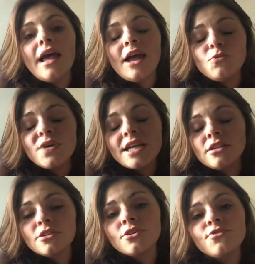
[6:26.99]
And we
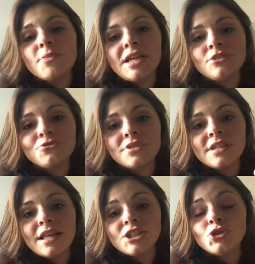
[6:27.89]
can learn from
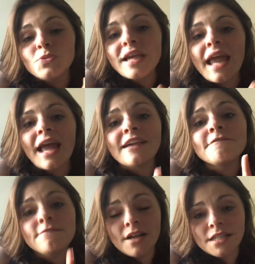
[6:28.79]
history that you
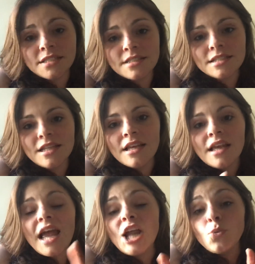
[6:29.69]
can fight
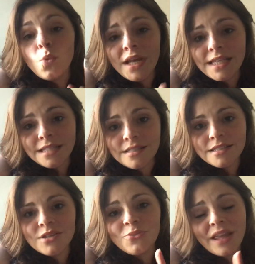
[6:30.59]
and win
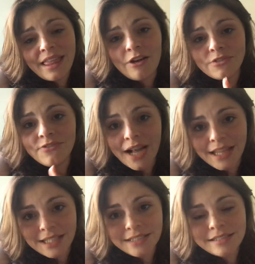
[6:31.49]
without
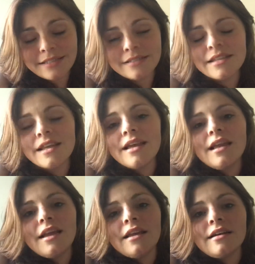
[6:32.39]
violence.
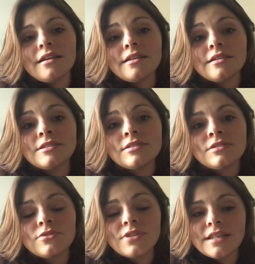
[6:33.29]
Uh,
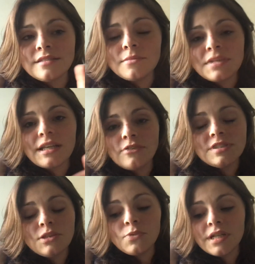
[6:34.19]
so that's something
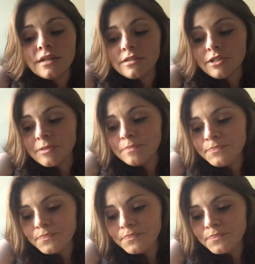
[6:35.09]
else that we can learn.